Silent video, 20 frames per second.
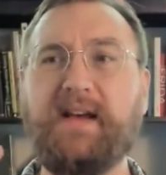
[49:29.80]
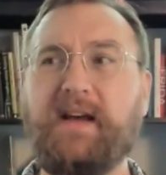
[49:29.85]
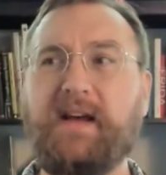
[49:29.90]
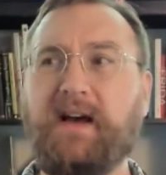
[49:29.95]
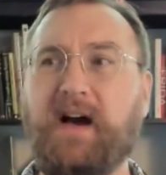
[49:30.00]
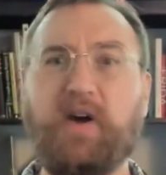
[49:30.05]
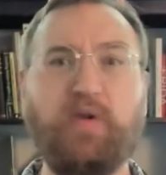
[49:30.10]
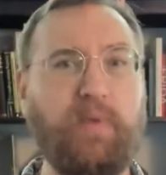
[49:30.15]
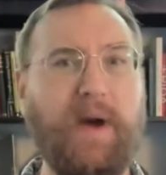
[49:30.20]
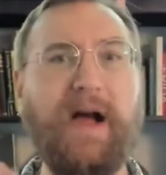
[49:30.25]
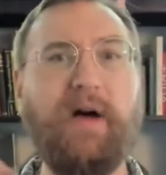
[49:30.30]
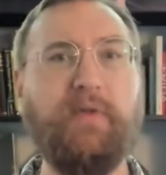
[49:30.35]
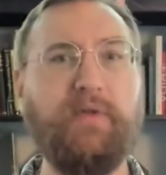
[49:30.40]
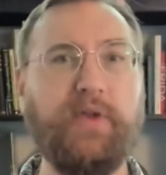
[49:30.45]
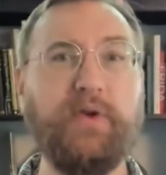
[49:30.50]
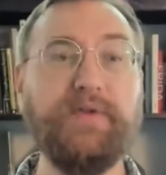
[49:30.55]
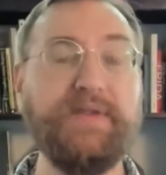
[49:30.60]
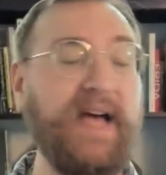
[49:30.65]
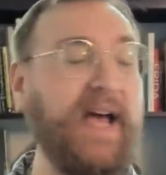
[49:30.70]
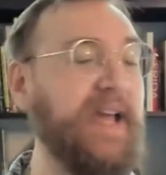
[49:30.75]
around
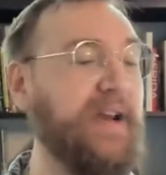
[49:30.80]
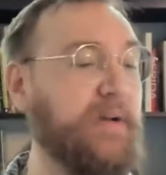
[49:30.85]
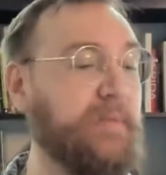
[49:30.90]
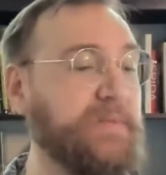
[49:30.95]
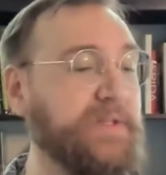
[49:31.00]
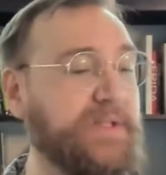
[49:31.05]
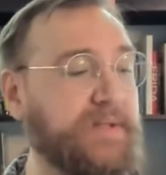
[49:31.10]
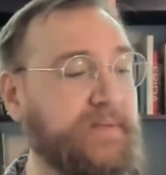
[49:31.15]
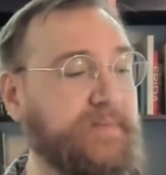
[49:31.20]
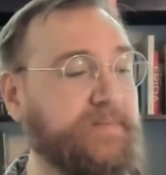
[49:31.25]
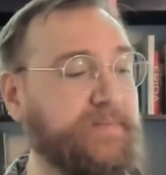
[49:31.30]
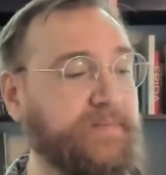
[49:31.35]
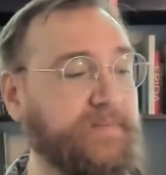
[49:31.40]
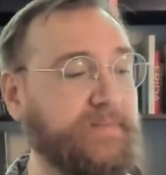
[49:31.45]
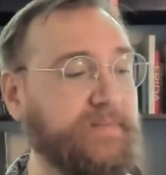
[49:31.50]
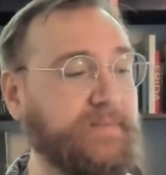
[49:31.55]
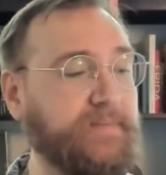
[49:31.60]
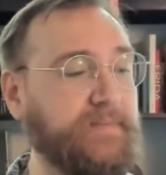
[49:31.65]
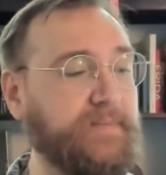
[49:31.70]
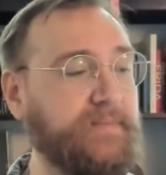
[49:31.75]
those items.
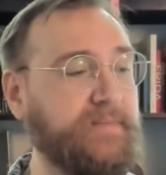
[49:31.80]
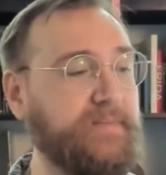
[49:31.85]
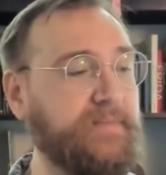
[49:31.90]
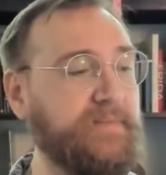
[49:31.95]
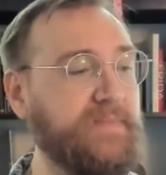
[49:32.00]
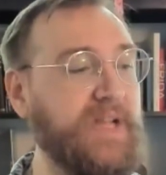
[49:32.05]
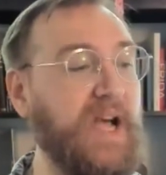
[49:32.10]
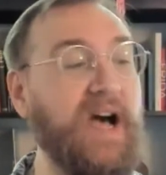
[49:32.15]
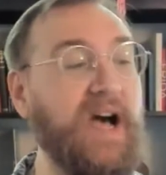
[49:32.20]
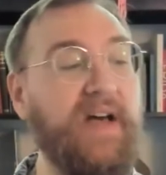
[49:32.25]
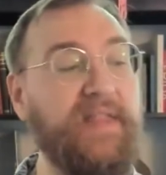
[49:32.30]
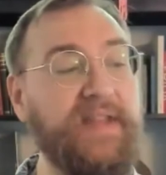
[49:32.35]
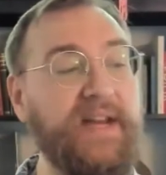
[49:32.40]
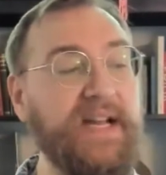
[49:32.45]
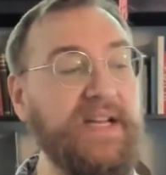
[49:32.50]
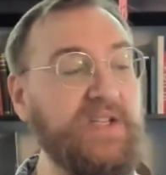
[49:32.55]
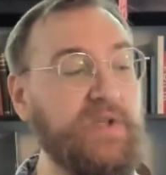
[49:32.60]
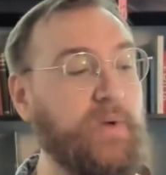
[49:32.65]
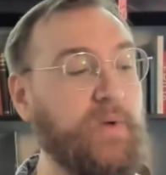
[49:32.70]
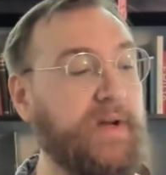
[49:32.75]
The
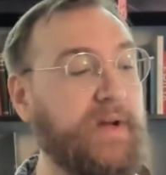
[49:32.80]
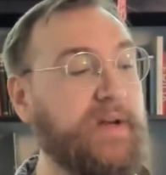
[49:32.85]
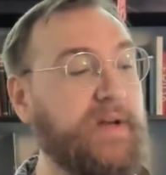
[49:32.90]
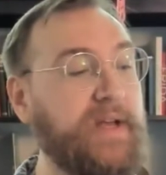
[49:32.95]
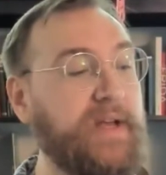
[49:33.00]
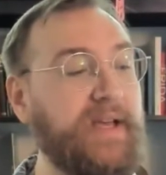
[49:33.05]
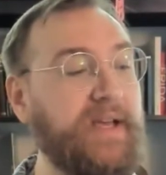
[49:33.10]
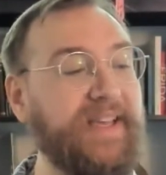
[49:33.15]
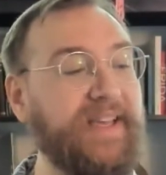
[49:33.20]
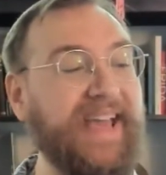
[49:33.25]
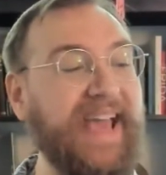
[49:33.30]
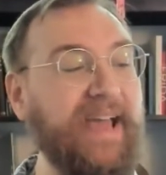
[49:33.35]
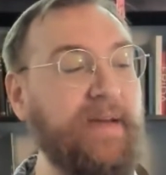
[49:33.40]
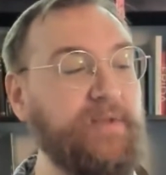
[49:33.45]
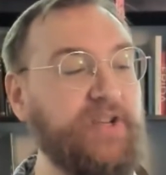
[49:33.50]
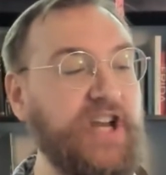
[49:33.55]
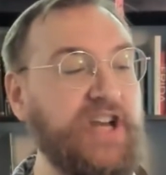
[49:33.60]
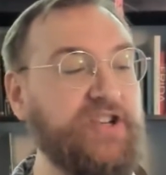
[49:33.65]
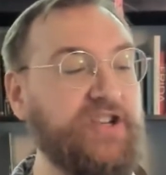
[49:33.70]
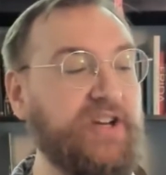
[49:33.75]
next one,
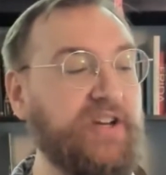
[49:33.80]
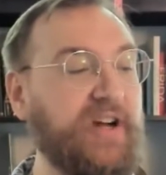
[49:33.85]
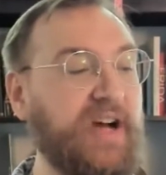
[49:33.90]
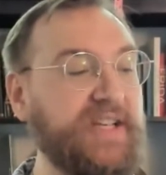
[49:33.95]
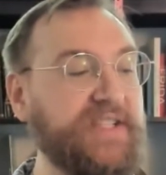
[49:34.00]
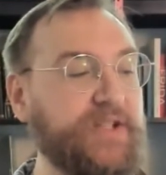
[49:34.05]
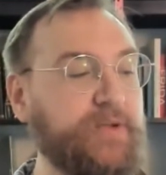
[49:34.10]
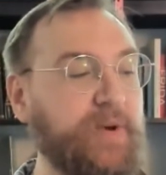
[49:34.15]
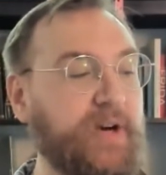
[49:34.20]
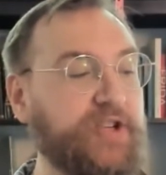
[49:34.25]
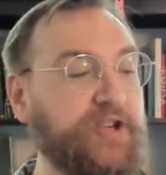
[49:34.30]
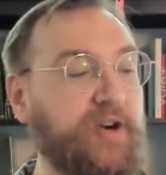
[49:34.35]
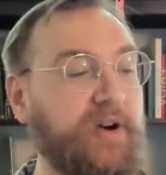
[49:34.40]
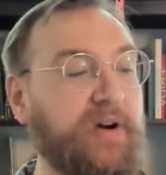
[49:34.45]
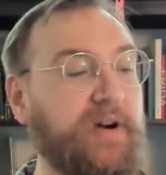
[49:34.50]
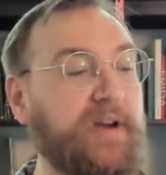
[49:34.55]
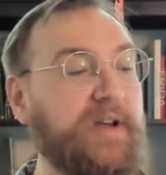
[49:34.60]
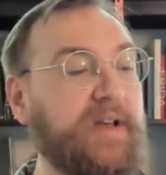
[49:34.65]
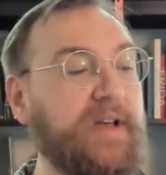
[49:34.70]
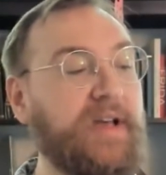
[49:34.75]
game-changing cost
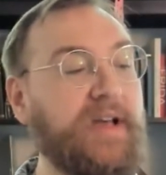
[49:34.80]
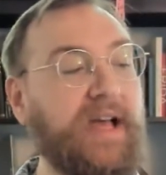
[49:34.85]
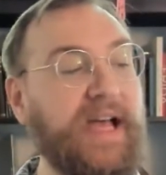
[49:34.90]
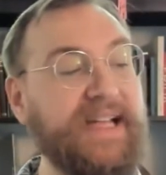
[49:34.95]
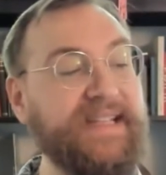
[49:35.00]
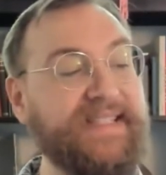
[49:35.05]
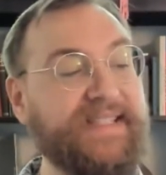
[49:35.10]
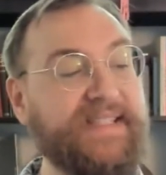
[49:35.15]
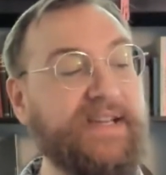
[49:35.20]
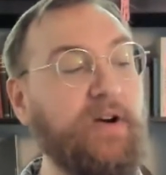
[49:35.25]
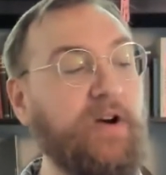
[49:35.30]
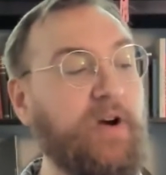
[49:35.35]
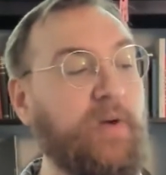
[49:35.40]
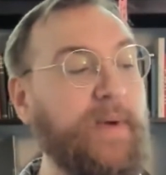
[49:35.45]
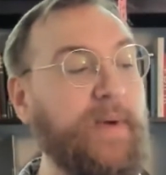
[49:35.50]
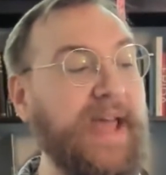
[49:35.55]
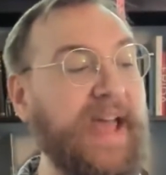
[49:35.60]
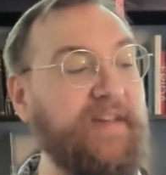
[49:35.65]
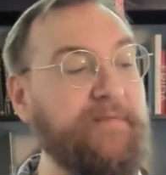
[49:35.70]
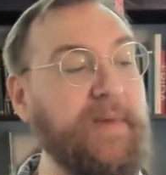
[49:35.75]
structure. At 0,
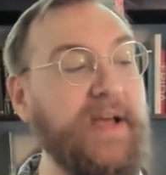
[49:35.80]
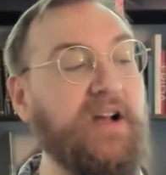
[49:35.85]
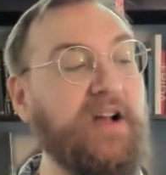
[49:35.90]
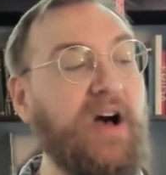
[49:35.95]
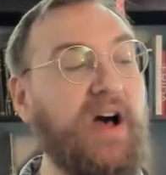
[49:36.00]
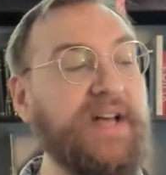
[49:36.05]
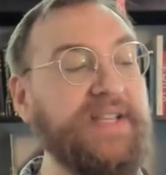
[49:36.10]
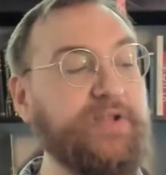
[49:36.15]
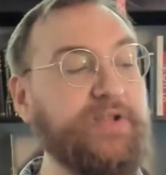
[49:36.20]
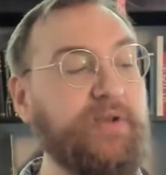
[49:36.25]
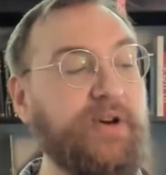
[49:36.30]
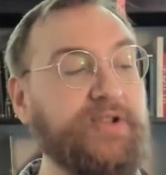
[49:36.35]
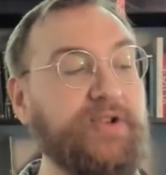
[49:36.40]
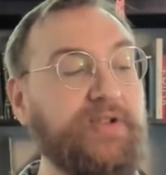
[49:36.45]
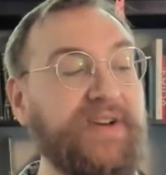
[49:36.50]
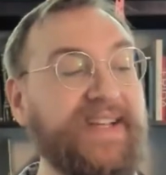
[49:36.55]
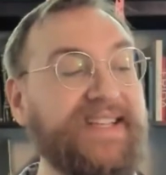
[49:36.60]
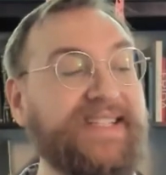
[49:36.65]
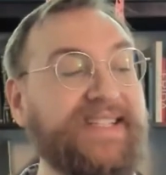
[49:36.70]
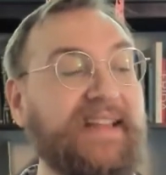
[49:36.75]
we have my cost
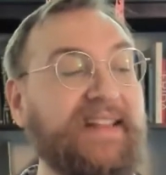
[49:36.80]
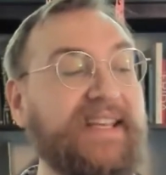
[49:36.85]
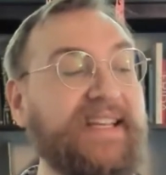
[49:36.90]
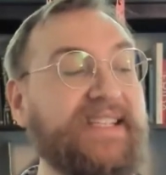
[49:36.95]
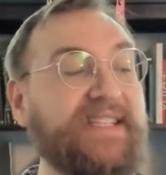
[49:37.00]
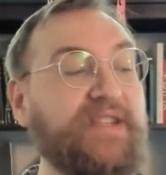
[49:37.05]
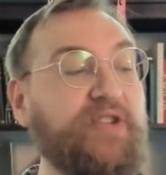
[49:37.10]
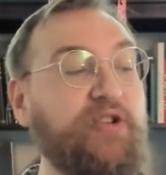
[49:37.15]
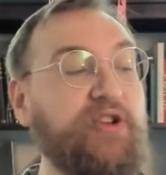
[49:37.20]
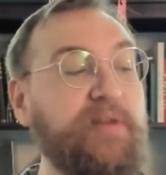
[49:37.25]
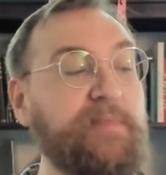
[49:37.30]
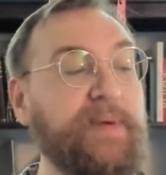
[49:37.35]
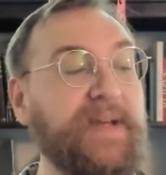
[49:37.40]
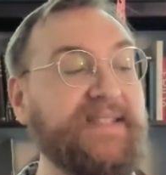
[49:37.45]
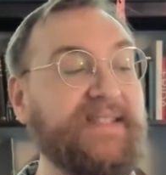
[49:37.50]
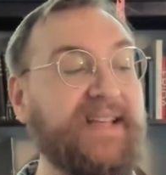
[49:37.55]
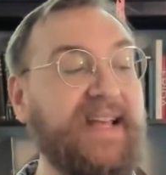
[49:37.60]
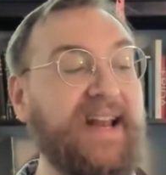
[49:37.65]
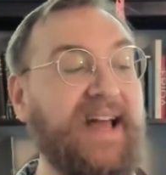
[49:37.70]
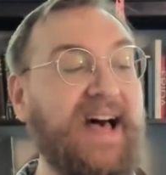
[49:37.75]
structure is at least
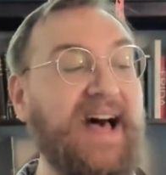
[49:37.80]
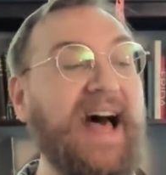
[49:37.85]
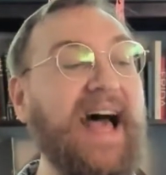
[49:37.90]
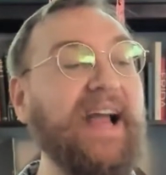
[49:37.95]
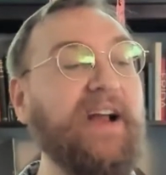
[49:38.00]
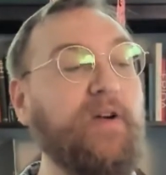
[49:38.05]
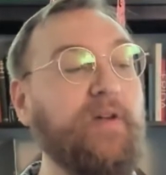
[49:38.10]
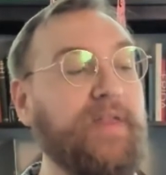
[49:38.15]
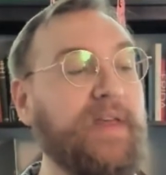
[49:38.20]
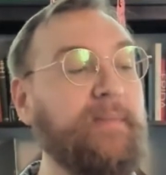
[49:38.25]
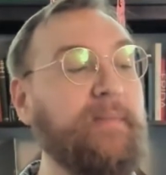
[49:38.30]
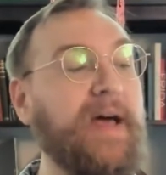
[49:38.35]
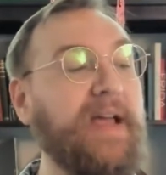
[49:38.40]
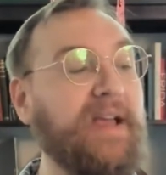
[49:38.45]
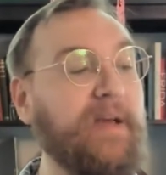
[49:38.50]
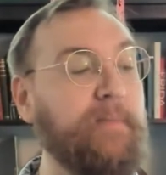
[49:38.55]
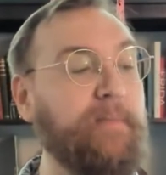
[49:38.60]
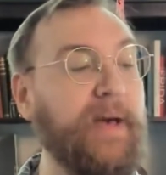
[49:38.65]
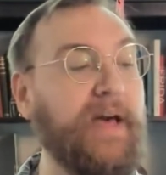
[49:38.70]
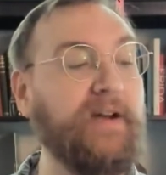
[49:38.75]
30% higher than my
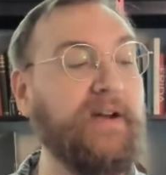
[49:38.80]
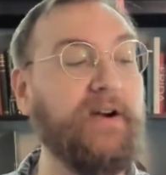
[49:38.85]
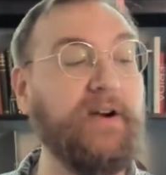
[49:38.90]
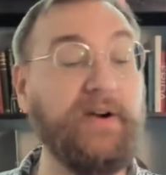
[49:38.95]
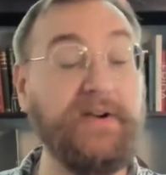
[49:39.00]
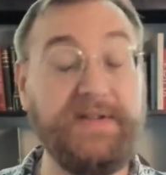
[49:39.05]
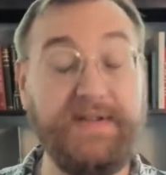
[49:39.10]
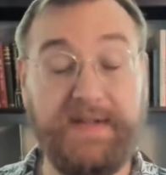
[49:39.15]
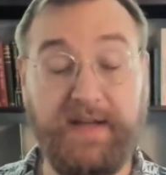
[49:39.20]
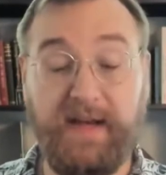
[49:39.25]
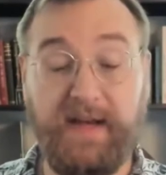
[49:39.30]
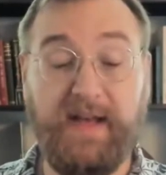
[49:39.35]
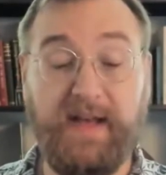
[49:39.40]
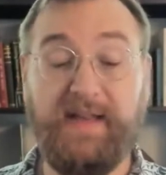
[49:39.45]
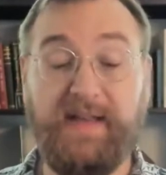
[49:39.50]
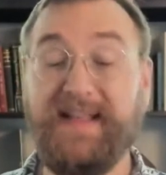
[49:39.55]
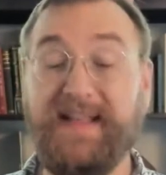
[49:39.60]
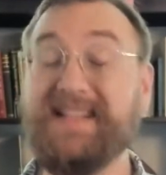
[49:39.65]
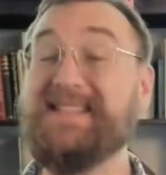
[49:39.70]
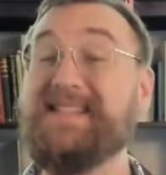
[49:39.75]
competitors.
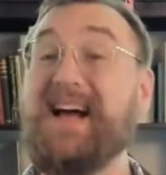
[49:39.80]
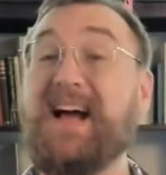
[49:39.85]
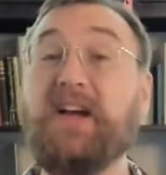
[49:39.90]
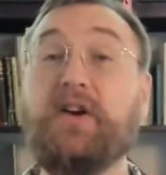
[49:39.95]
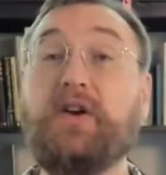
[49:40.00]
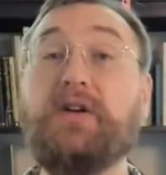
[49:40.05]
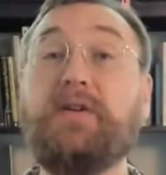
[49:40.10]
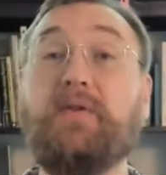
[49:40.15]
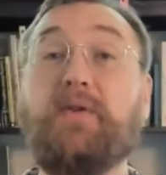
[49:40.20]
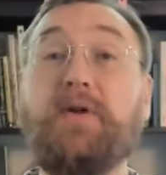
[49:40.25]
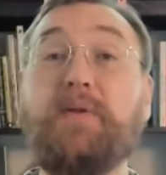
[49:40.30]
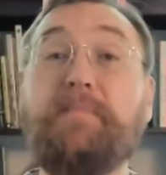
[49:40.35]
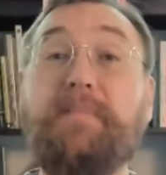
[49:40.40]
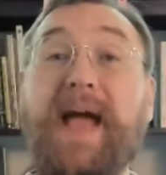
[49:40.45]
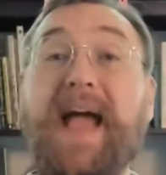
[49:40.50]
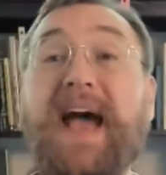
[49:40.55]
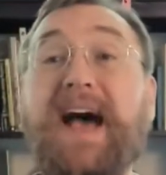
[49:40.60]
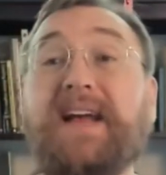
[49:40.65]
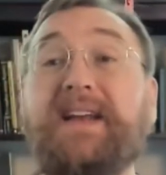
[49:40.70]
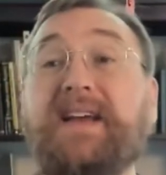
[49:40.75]
That's not good or
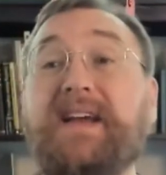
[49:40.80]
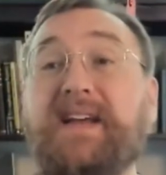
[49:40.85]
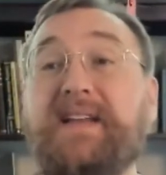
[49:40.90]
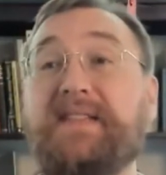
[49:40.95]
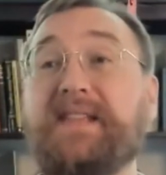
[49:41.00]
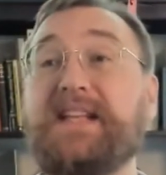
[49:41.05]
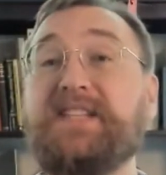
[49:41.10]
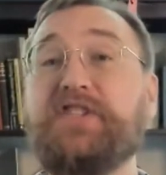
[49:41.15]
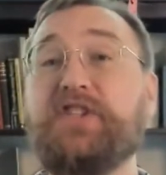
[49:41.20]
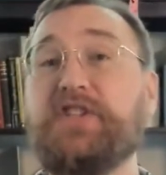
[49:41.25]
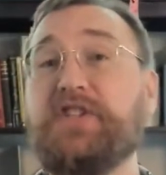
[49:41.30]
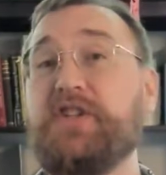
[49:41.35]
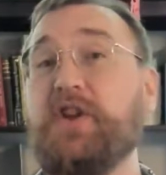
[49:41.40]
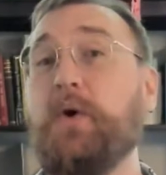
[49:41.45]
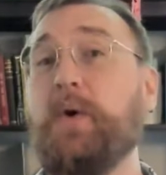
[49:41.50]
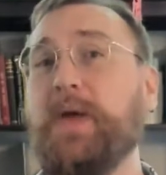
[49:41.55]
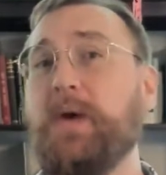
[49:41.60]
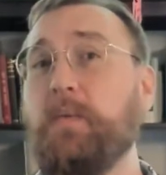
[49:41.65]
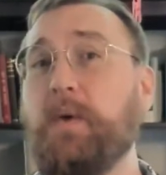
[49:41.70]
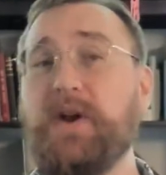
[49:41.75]
bad. That's just
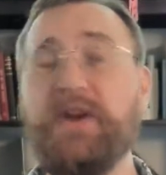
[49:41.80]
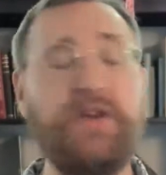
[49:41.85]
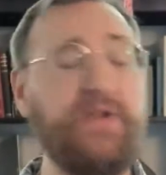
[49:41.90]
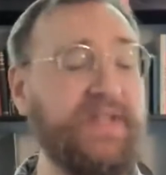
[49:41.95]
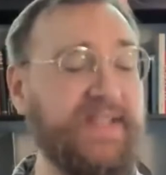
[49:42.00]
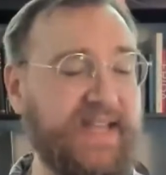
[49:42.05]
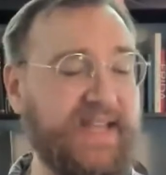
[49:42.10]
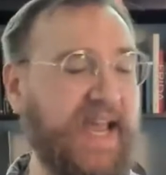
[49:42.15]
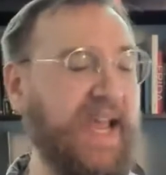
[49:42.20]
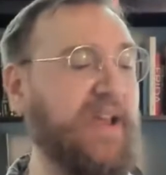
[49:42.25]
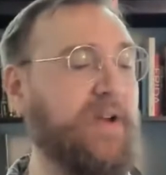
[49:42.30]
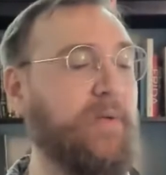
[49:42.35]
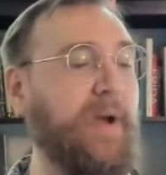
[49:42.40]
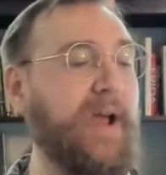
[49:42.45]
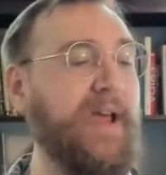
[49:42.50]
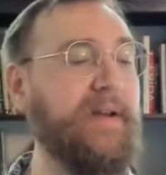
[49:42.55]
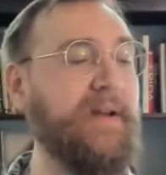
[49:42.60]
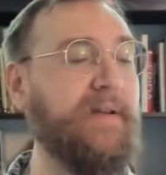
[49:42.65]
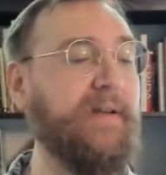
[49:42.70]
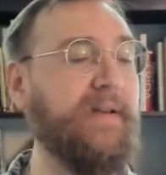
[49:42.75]
knowing where you stand,
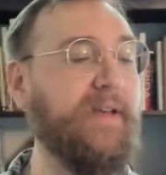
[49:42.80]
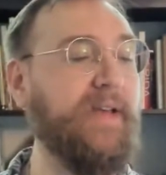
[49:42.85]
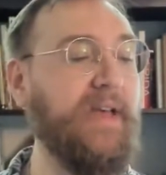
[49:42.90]
right?